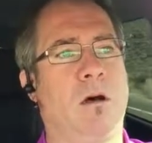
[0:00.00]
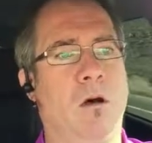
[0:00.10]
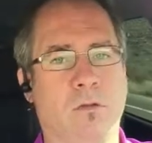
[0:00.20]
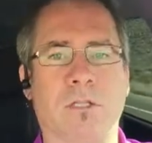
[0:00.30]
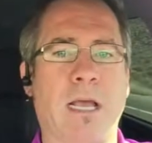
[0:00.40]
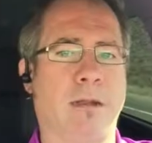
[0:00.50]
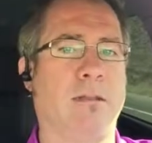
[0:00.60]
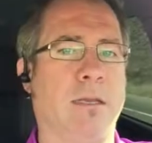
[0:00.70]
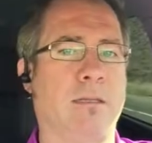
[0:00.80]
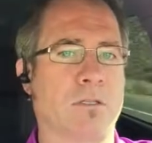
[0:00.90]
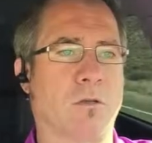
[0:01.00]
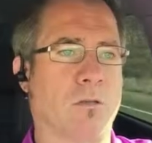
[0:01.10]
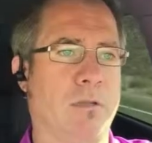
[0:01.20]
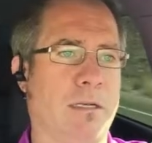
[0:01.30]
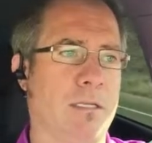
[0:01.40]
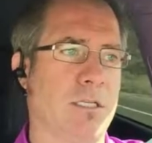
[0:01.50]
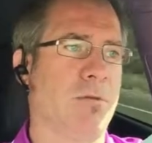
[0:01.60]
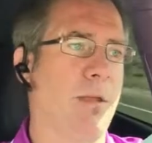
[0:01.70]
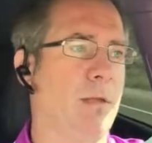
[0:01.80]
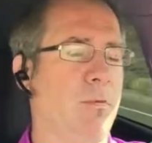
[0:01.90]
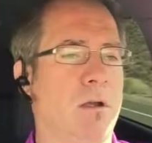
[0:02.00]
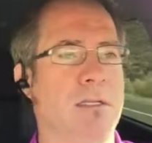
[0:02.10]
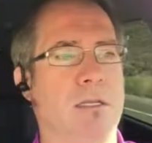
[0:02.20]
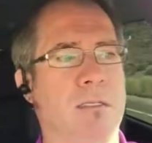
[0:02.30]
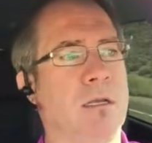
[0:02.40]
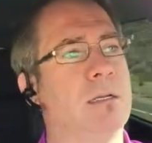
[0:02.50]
All those kind of things go through that decision-making process.